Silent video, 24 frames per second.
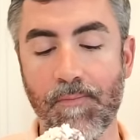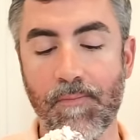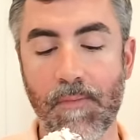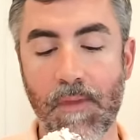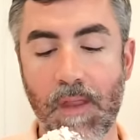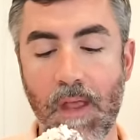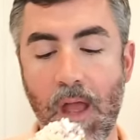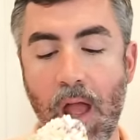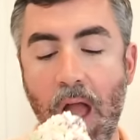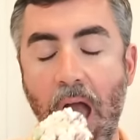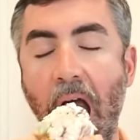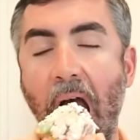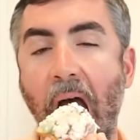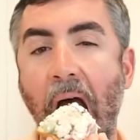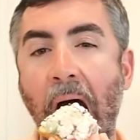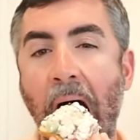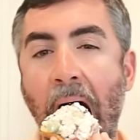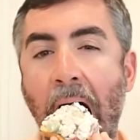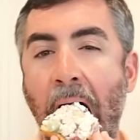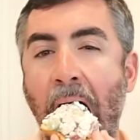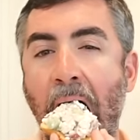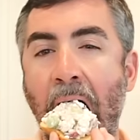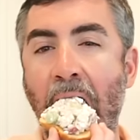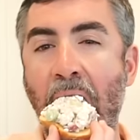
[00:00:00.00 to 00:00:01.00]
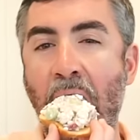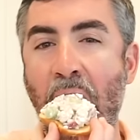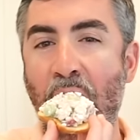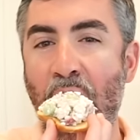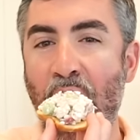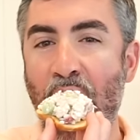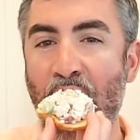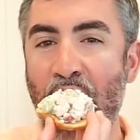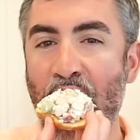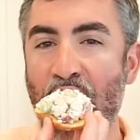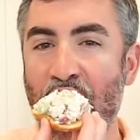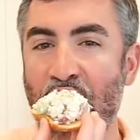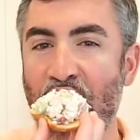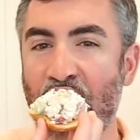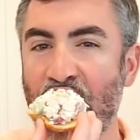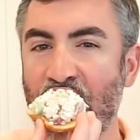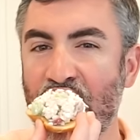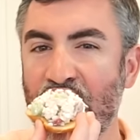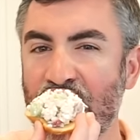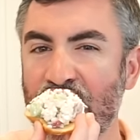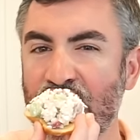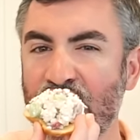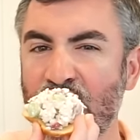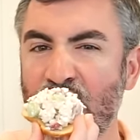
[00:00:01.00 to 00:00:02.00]
Now, since you are a fan of chicken
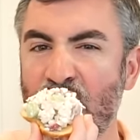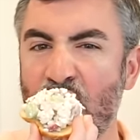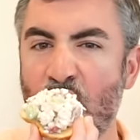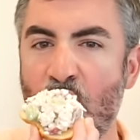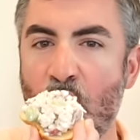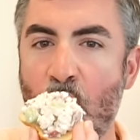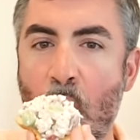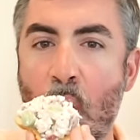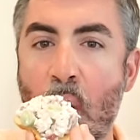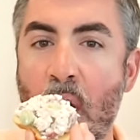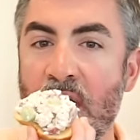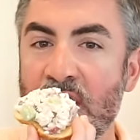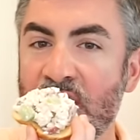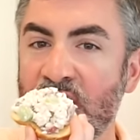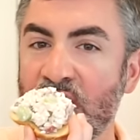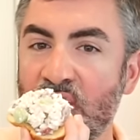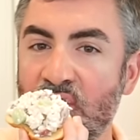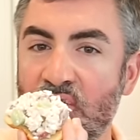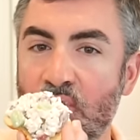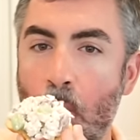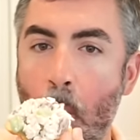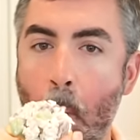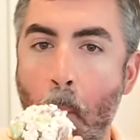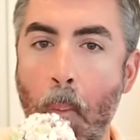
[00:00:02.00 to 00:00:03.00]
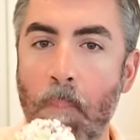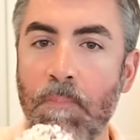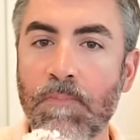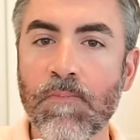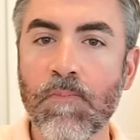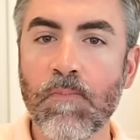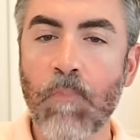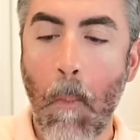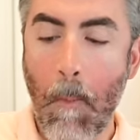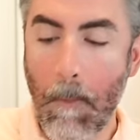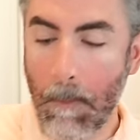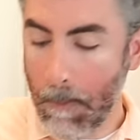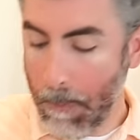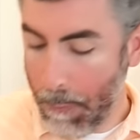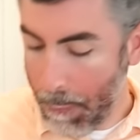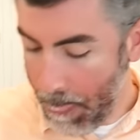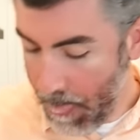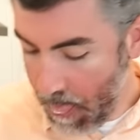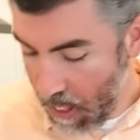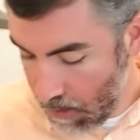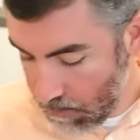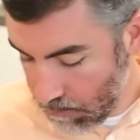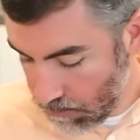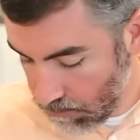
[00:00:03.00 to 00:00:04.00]
salad, have you ever had chicken salad with
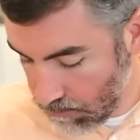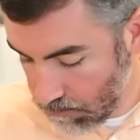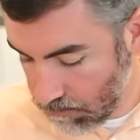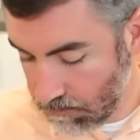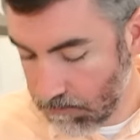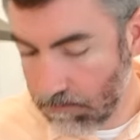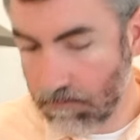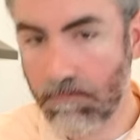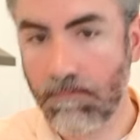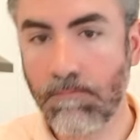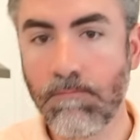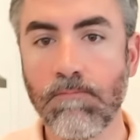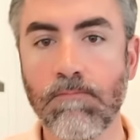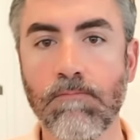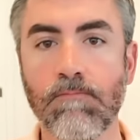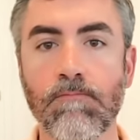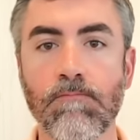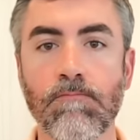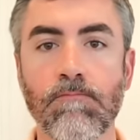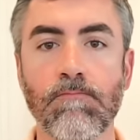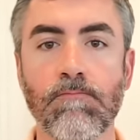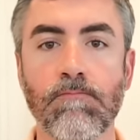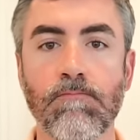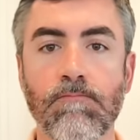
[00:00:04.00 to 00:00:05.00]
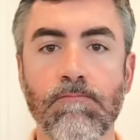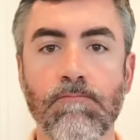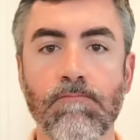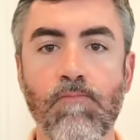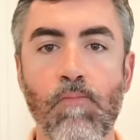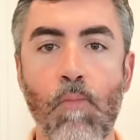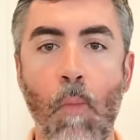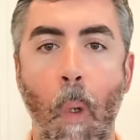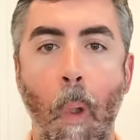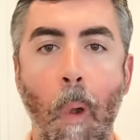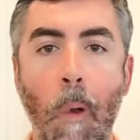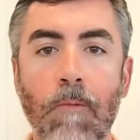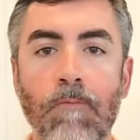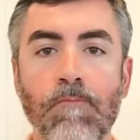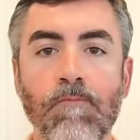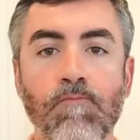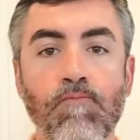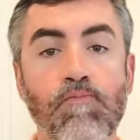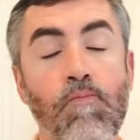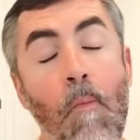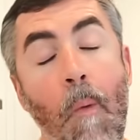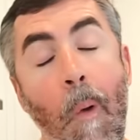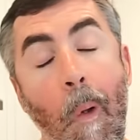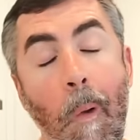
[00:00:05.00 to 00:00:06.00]
cottage cheese? And
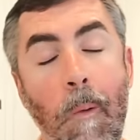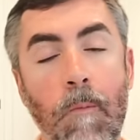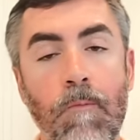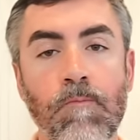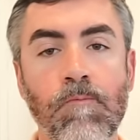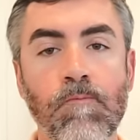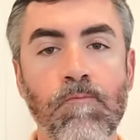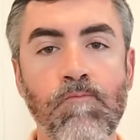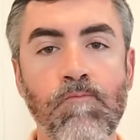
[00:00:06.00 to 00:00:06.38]
what do you think of the